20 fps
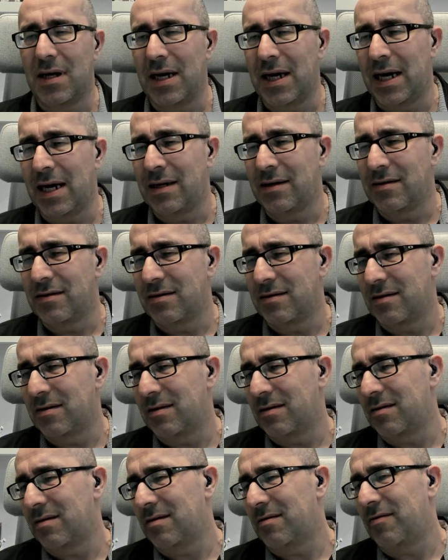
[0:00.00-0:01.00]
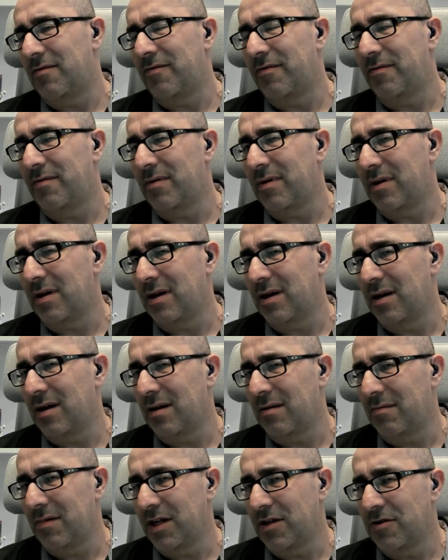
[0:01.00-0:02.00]
And
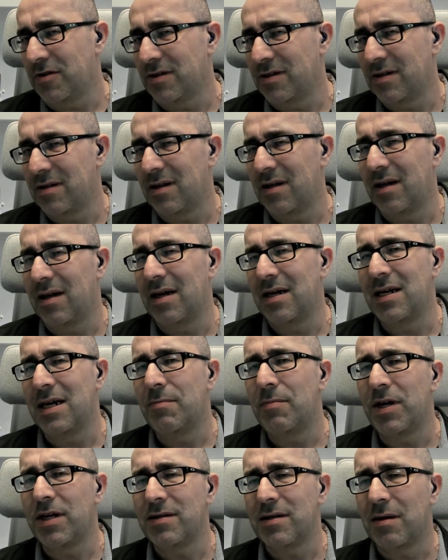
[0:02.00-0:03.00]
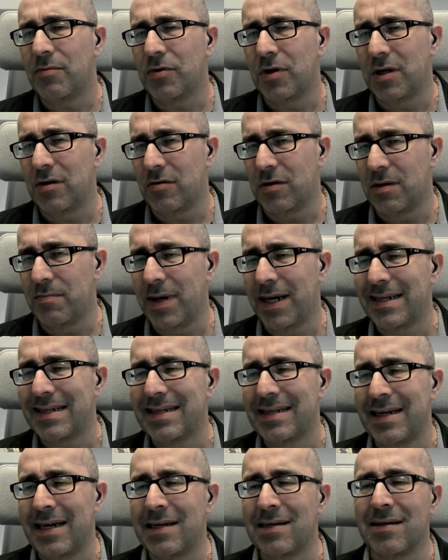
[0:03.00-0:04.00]
because an in-place upgrade only makes
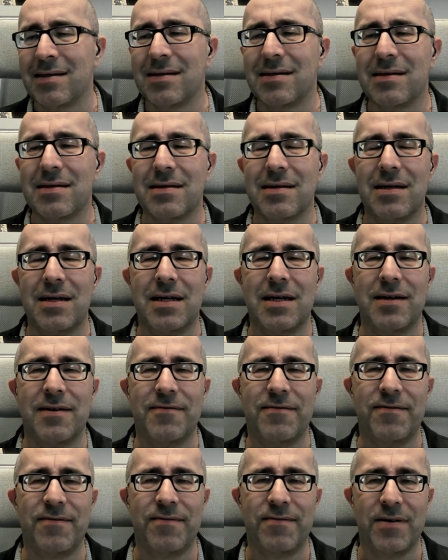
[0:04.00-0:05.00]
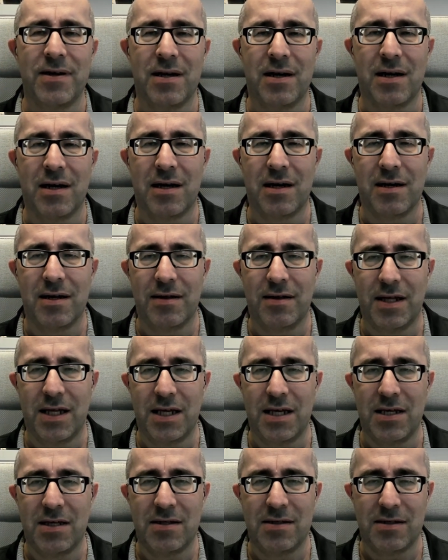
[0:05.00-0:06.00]
sense if
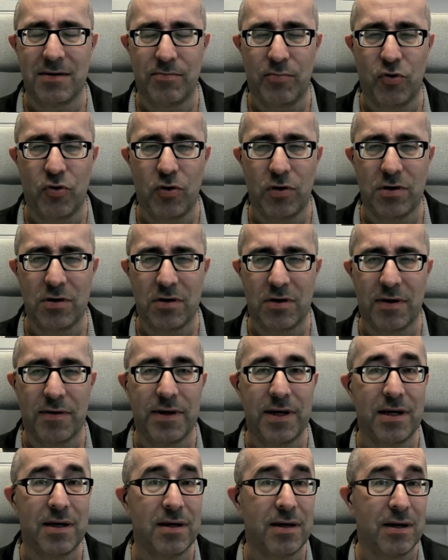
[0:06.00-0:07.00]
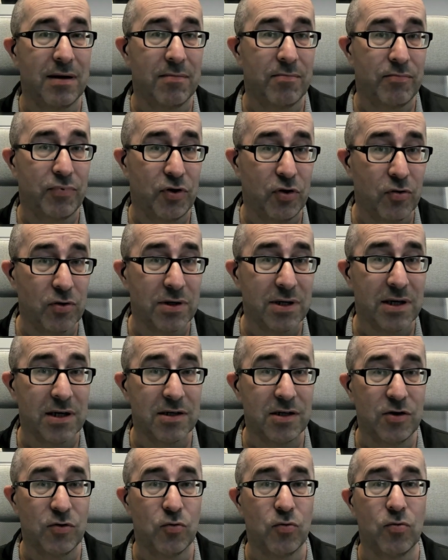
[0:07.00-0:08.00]
the support or the
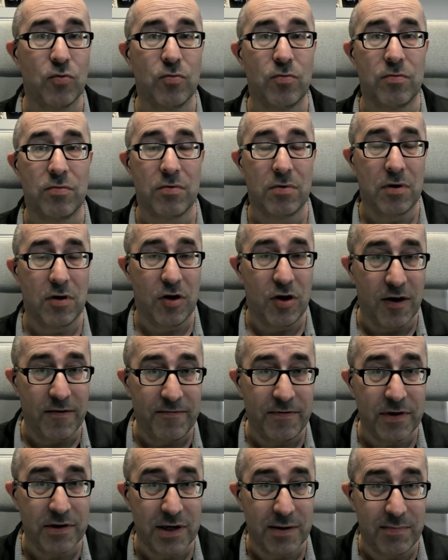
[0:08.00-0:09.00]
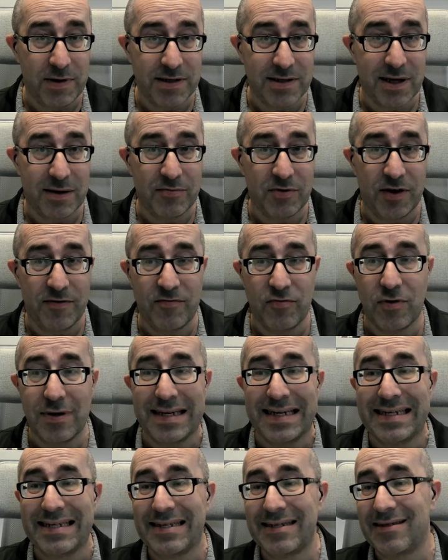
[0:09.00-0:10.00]
product you offer an in-place upgrade
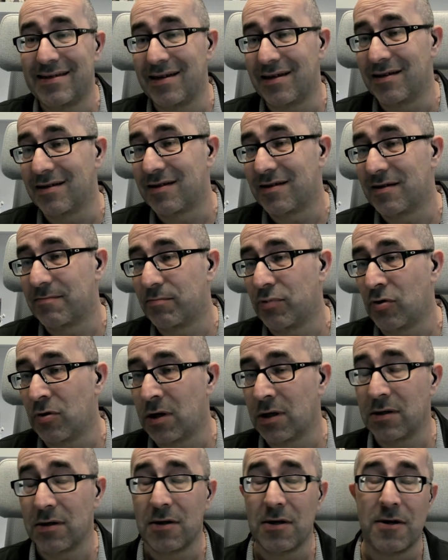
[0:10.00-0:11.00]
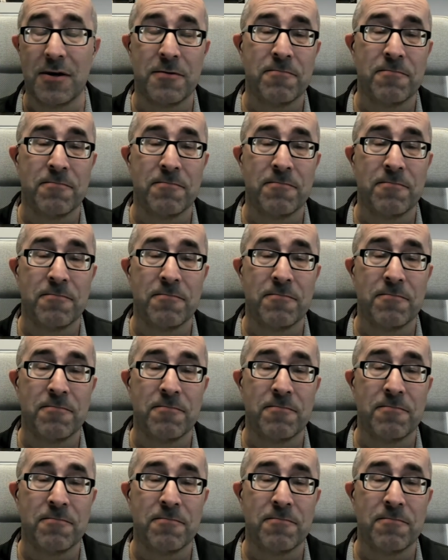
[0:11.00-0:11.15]
for is still in support.